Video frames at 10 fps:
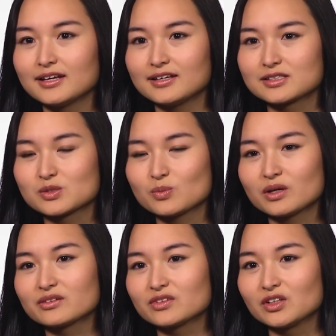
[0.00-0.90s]
It's
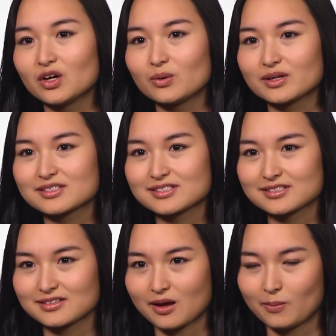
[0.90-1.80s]
one of the
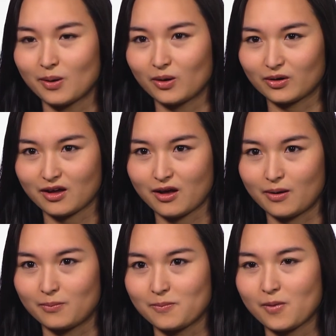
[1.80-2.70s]
lowest among um,